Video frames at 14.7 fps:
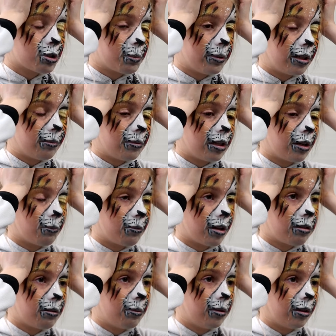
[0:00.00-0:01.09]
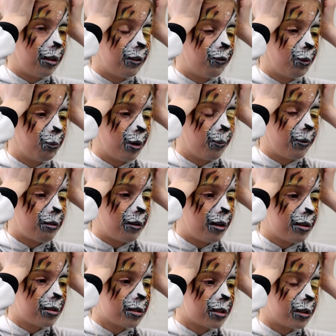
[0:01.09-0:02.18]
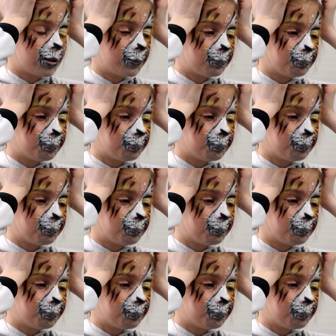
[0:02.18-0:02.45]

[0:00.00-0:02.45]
should put him down with him in the living room with us.